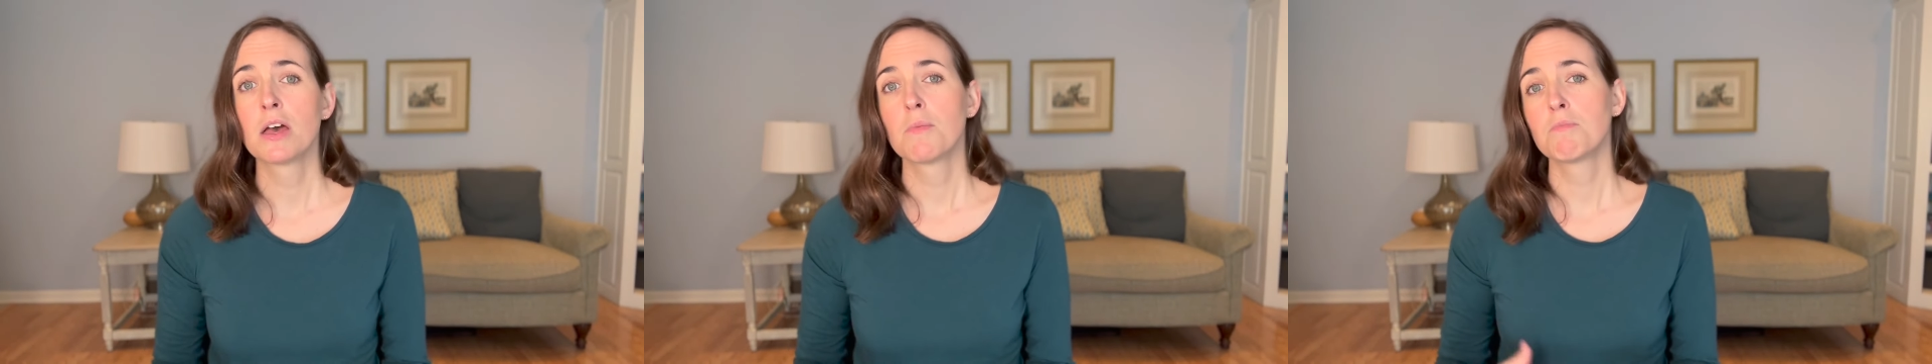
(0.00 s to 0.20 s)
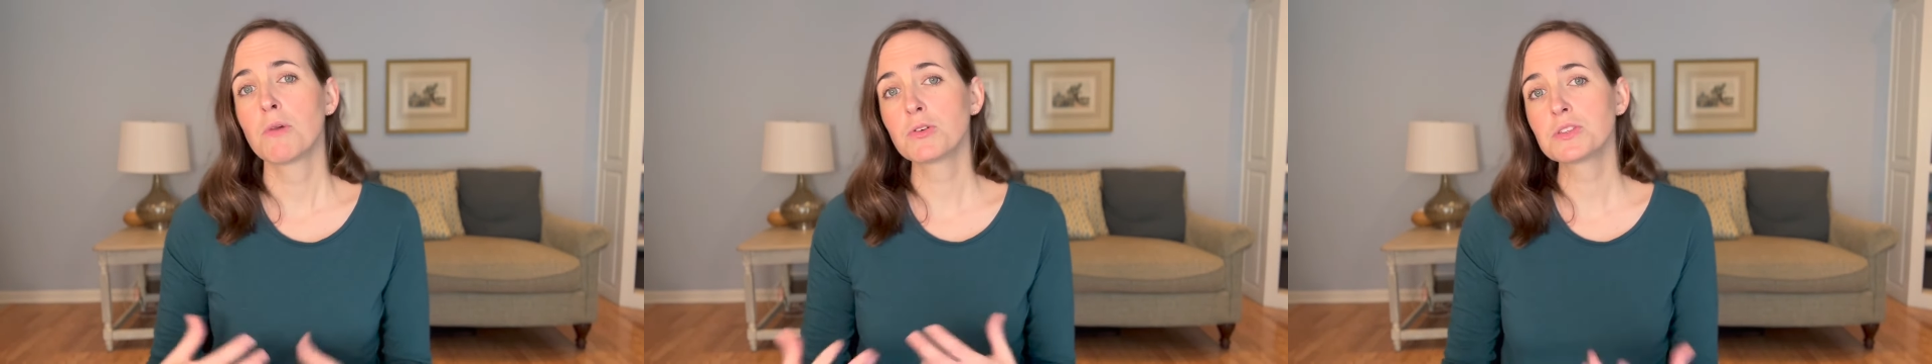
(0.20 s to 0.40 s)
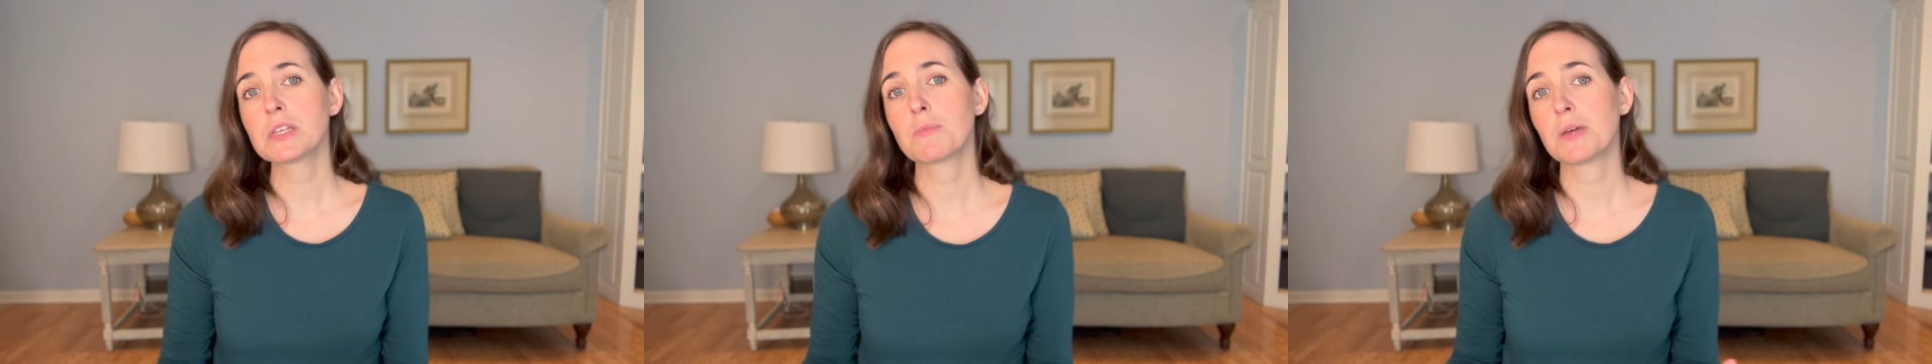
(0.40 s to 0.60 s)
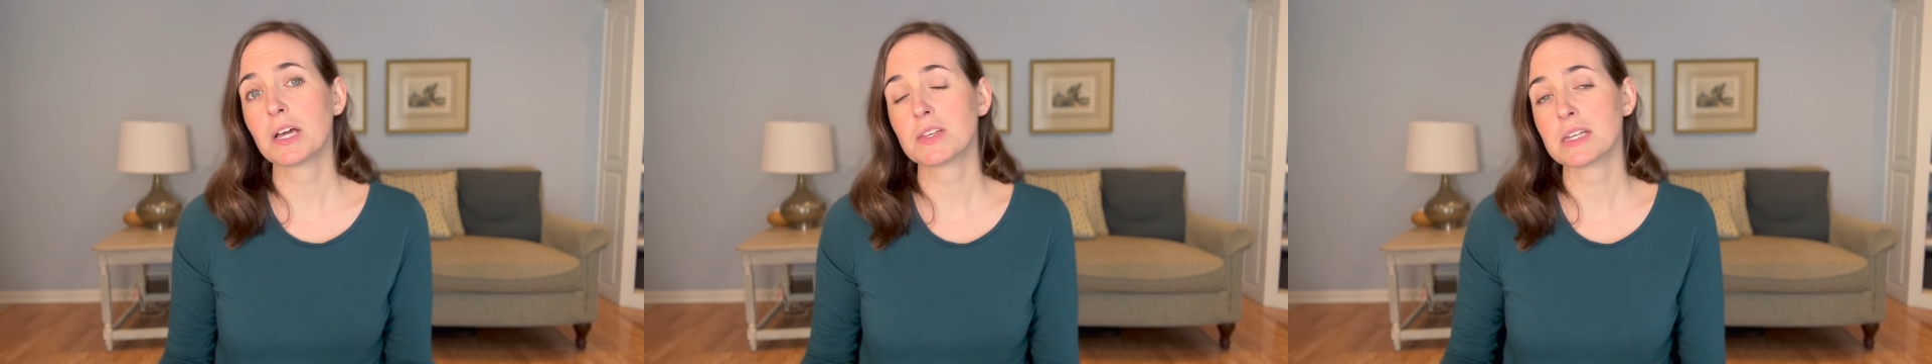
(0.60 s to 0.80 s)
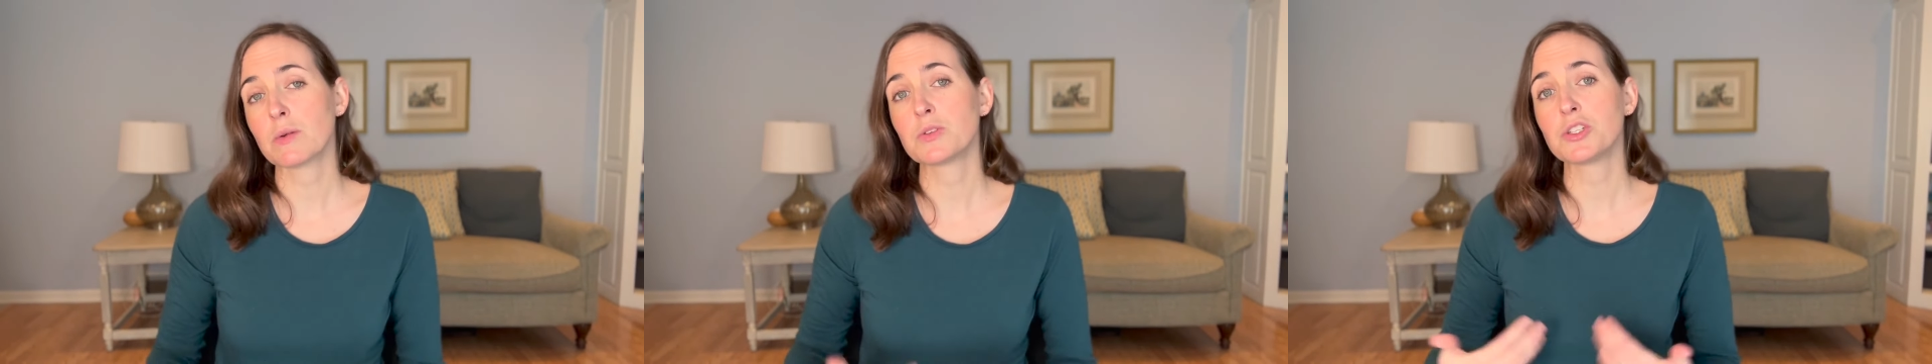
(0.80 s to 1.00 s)
mostly
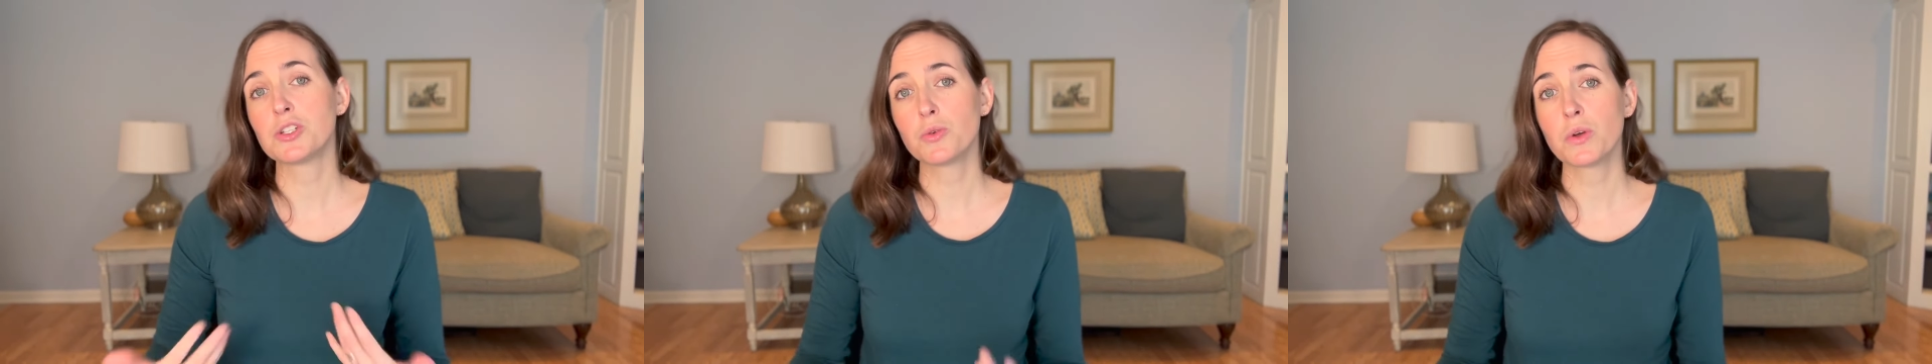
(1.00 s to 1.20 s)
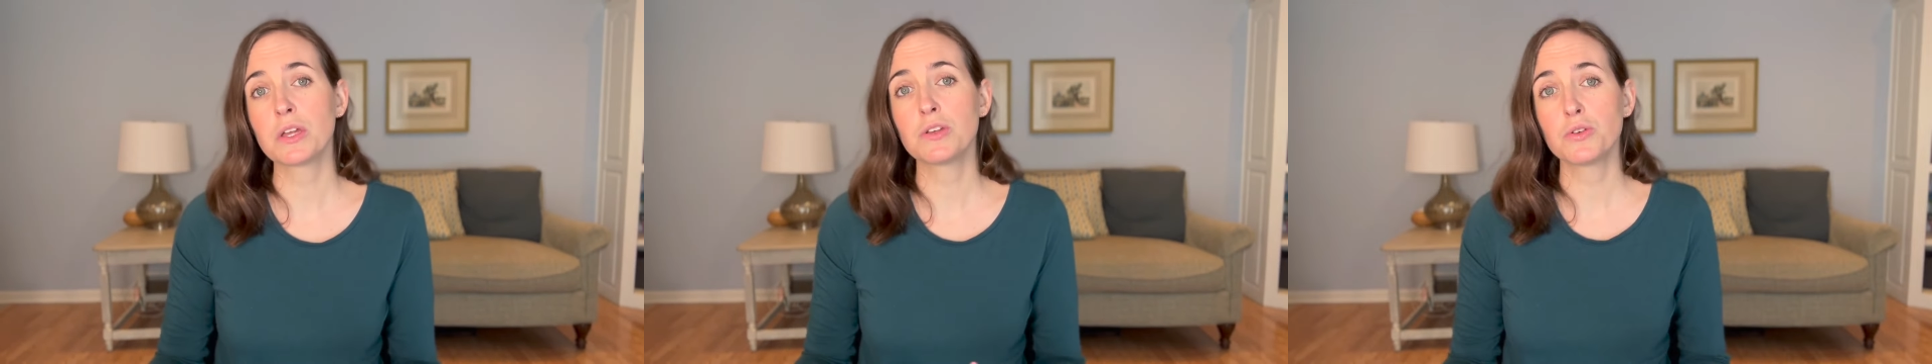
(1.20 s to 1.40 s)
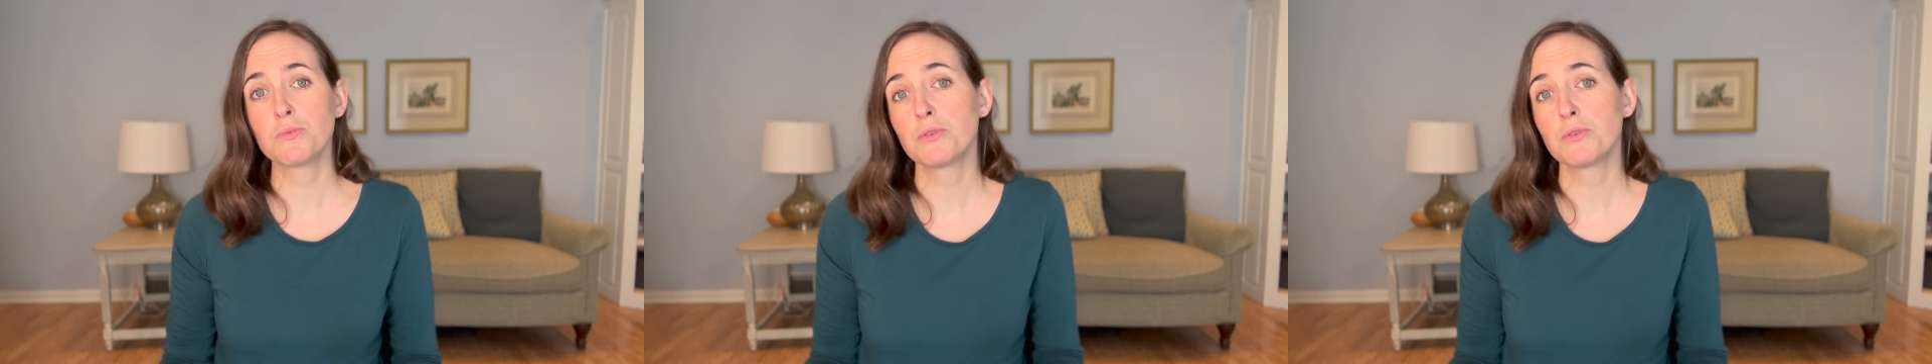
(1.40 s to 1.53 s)
because I was doing new